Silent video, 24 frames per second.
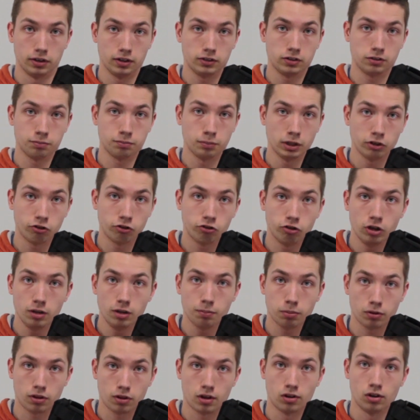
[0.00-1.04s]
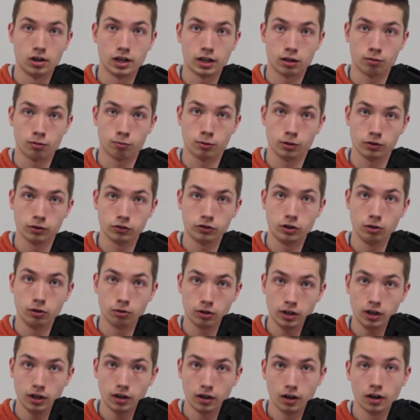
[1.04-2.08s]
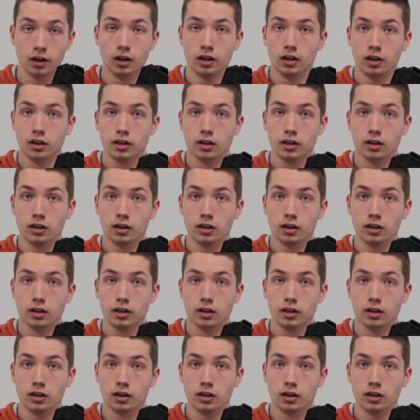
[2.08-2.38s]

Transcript: This is much cheaper than a lot of the real steel gear.